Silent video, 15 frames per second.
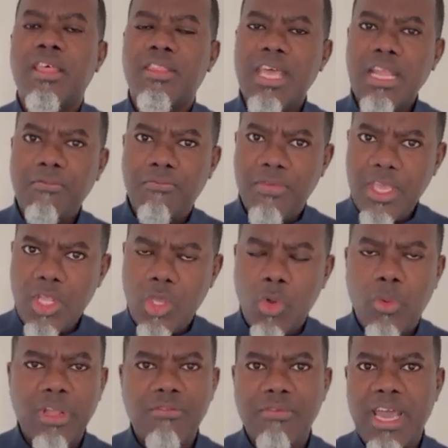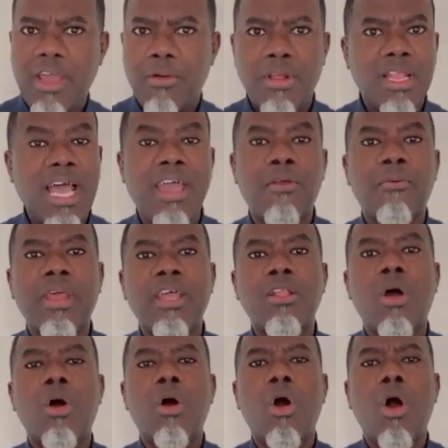That video went viral. I read
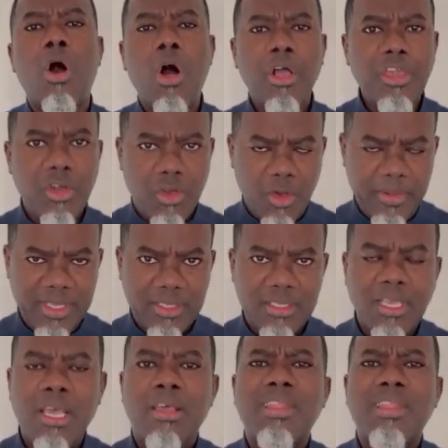all your comments.